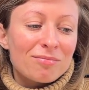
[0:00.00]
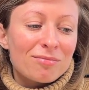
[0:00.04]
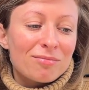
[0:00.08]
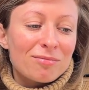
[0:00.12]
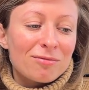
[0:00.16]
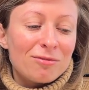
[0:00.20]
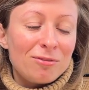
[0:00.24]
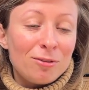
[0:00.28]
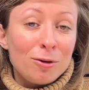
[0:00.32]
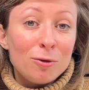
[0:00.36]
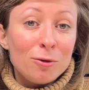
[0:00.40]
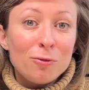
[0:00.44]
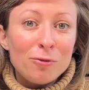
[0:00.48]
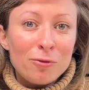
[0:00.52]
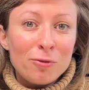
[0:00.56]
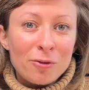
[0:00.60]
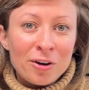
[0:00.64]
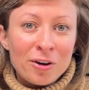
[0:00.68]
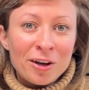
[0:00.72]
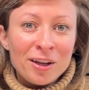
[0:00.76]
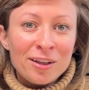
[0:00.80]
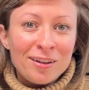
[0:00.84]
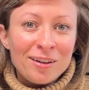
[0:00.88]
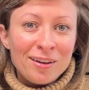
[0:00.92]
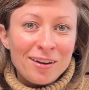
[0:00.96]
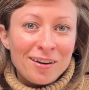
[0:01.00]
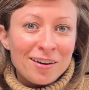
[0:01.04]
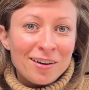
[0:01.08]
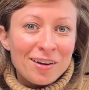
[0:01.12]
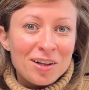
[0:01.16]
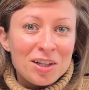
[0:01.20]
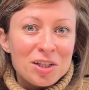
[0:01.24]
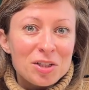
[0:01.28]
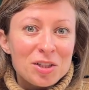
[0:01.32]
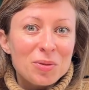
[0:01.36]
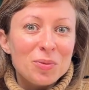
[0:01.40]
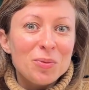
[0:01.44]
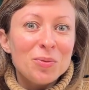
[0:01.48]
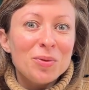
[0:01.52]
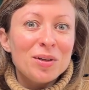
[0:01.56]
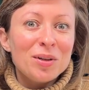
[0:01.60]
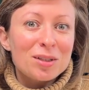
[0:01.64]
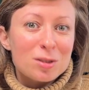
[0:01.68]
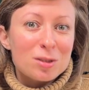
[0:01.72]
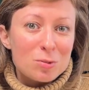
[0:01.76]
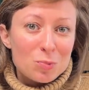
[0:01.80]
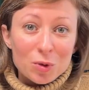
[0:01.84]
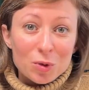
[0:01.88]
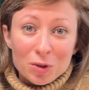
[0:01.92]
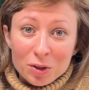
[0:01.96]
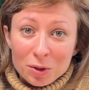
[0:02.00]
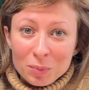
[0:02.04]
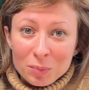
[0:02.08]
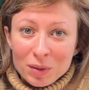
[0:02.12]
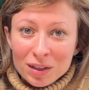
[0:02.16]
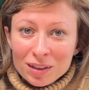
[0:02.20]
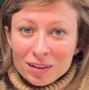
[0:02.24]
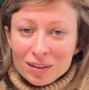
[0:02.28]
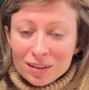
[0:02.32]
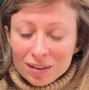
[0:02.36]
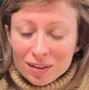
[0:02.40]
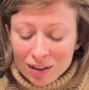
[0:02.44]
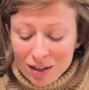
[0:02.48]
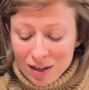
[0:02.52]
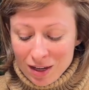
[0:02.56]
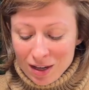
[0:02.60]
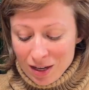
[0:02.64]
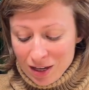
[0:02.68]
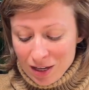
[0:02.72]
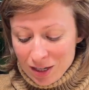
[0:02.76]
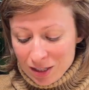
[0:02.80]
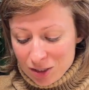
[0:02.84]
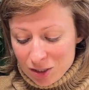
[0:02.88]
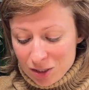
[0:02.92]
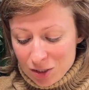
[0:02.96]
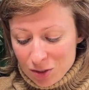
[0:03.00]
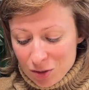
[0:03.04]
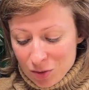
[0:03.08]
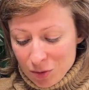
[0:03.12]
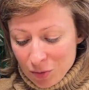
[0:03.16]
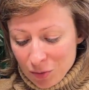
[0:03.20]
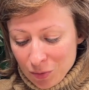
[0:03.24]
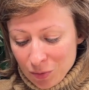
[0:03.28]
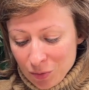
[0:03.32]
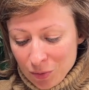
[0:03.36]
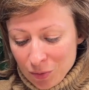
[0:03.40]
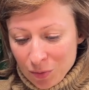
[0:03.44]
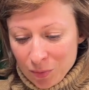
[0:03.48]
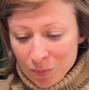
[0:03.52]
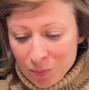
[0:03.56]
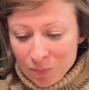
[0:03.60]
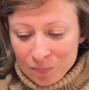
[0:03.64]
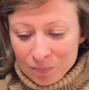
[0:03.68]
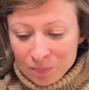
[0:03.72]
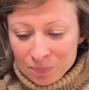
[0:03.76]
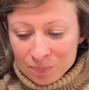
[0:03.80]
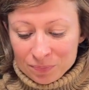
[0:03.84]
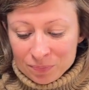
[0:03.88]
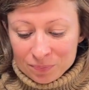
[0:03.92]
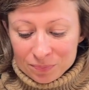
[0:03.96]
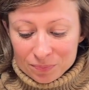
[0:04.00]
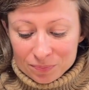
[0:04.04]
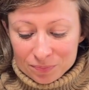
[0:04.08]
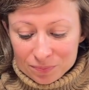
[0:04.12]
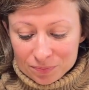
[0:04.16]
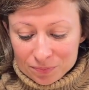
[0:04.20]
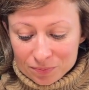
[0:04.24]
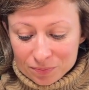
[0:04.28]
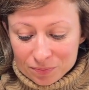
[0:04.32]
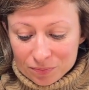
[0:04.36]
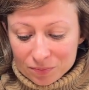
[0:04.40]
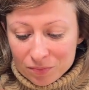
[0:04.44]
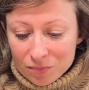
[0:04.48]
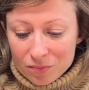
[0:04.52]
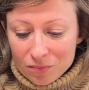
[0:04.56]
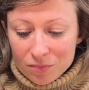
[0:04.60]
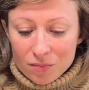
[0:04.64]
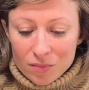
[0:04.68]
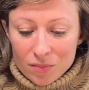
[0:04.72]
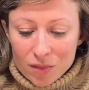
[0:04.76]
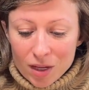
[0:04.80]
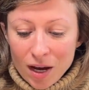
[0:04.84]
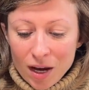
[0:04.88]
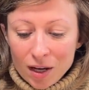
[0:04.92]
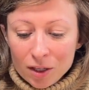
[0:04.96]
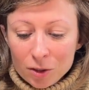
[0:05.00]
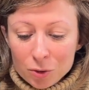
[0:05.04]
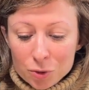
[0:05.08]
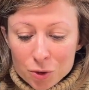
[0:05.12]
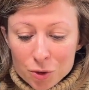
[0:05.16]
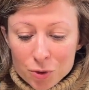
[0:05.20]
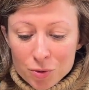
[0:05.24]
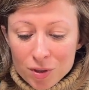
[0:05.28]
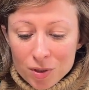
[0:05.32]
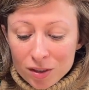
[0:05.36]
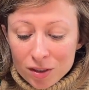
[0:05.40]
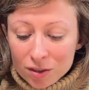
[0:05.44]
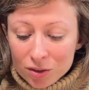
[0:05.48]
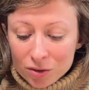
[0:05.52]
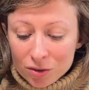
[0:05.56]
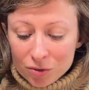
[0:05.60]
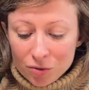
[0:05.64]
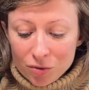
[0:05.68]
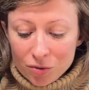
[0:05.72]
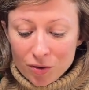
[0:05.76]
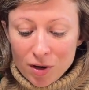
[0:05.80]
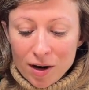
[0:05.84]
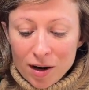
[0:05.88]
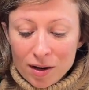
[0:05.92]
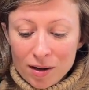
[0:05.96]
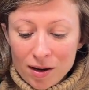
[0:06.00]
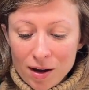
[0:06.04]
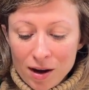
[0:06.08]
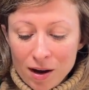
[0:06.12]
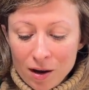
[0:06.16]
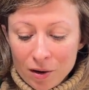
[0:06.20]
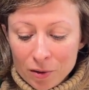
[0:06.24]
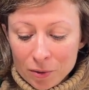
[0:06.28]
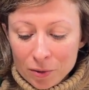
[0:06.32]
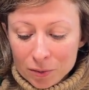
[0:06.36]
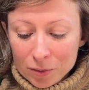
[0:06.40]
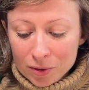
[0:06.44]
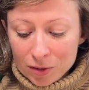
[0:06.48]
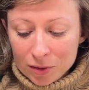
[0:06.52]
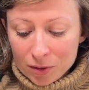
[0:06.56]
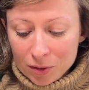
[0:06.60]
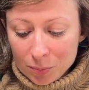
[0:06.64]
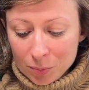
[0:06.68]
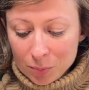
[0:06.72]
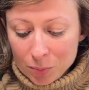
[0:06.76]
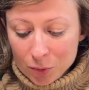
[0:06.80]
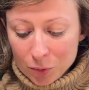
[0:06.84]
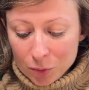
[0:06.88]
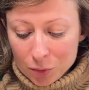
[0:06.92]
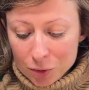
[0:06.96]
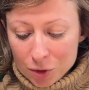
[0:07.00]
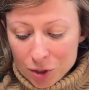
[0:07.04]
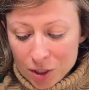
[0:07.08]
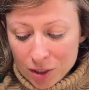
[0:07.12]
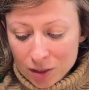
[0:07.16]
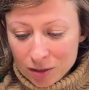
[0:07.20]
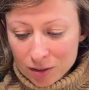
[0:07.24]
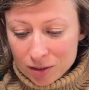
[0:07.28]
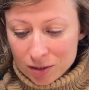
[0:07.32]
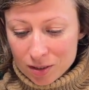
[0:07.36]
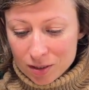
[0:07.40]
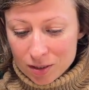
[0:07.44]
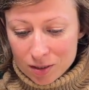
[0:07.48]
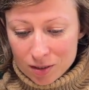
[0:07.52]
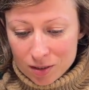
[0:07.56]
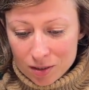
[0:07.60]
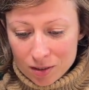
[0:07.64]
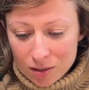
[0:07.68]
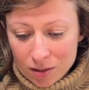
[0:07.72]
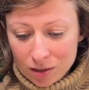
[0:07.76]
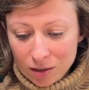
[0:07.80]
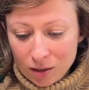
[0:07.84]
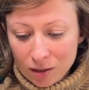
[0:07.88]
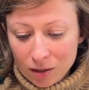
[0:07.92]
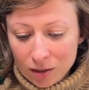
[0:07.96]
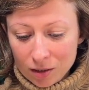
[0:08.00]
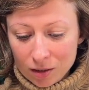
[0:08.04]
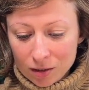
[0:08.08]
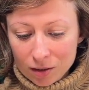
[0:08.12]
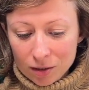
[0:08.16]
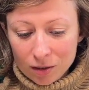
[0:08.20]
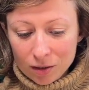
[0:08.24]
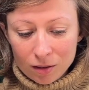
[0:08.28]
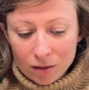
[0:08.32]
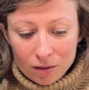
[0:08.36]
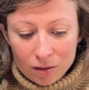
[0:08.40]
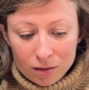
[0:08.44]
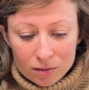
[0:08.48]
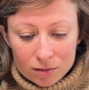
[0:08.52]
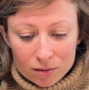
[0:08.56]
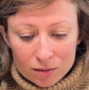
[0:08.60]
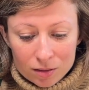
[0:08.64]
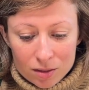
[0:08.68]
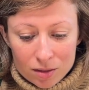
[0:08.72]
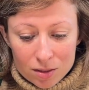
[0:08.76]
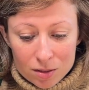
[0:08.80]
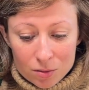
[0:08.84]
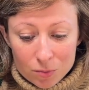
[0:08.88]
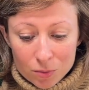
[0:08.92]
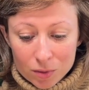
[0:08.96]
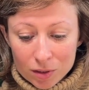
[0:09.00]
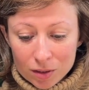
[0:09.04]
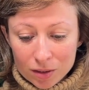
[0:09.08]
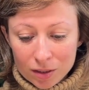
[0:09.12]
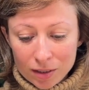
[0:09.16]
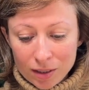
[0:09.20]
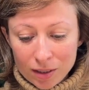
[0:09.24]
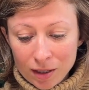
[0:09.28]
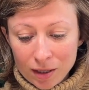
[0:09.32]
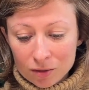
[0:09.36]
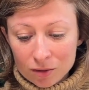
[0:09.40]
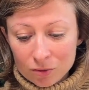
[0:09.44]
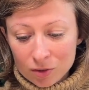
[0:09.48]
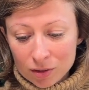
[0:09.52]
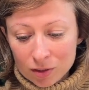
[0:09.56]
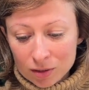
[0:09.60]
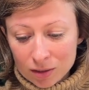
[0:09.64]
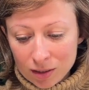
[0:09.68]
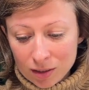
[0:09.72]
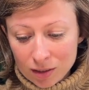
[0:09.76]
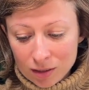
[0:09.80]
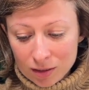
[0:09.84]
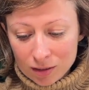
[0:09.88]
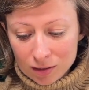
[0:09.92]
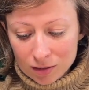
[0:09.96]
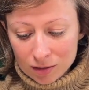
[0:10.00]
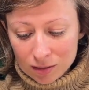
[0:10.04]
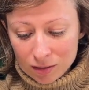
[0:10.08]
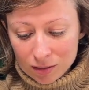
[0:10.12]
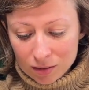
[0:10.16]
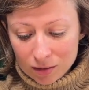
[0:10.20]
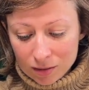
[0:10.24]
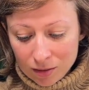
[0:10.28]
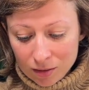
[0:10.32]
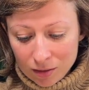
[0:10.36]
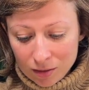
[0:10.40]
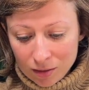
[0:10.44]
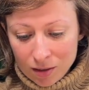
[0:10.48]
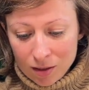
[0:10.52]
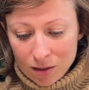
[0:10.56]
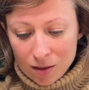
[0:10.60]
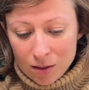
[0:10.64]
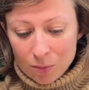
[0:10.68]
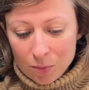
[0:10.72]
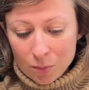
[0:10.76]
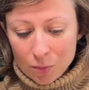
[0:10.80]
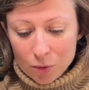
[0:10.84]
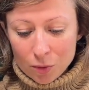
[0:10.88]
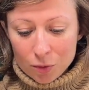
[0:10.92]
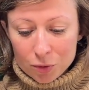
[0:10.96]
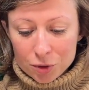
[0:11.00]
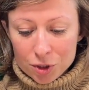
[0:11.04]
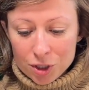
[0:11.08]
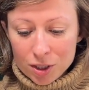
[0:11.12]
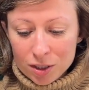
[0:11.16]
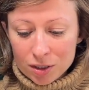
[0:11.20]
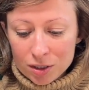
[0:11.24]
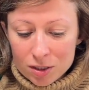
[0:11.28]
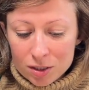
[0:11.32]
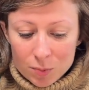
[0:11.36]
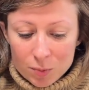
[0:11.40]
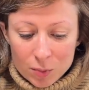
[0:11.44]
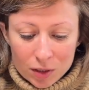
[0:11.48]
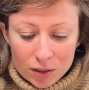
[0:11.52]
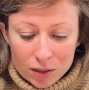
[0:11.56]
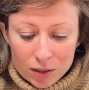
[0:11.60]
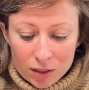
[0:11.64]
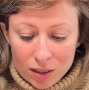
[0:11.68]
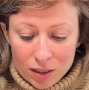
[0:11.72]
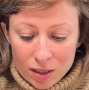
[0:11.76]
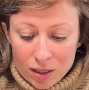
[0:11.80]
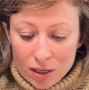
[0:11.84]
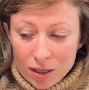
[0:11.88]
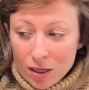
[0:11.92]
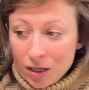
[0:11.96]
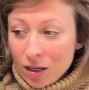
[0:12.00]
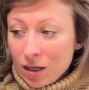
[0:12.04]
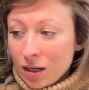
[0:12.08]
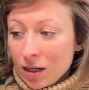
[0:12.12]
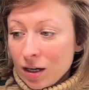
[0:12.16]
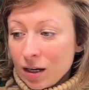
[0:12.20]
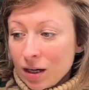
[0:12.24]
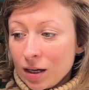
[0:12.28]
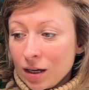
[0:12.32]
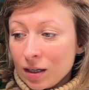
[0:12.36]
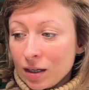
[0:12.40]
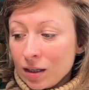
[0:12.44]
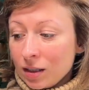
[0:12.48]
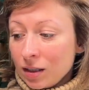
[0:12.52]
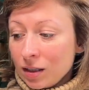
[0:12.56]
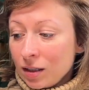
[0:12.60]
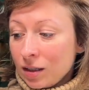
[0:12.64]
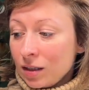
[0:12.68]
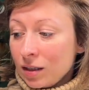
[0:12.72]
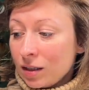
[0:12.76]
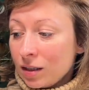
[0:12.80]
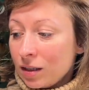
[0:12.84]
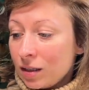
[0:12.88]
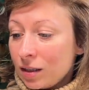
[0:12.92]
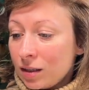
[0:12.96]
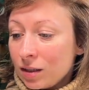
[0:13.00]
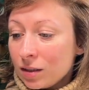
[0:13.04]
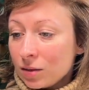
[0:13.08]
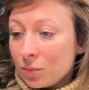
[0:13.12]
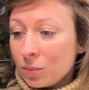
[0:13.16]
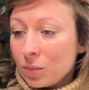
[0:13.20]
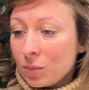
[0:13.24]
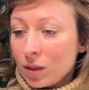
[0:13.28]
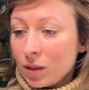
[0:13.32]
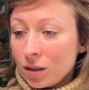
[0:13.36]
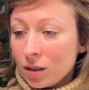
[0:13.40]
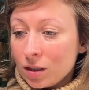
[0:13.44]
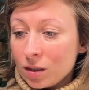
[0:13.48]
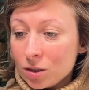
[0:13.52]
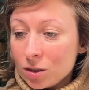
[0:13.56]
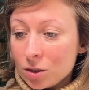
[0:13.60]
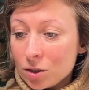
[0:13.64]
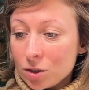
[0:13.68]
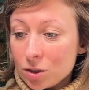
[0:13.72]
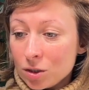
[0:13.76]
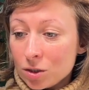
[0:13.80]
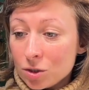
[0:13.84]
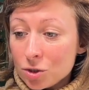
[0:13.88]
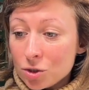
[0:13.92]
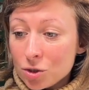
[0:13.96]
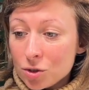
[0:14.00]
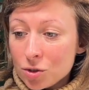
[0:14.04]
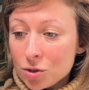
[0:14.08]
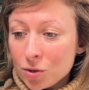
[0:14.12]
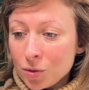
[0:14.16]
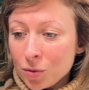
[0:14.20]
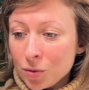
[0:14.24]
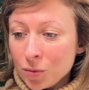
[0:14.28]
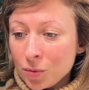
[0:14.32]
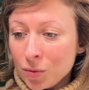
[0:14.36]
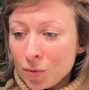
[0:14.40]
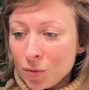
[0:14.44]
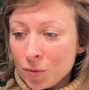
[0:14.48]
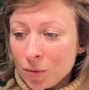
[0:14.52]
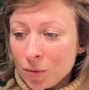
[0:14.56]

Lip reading: feel free there to experiment. So I usually try out the projects here. These were the advent calendar projects, but let me show you,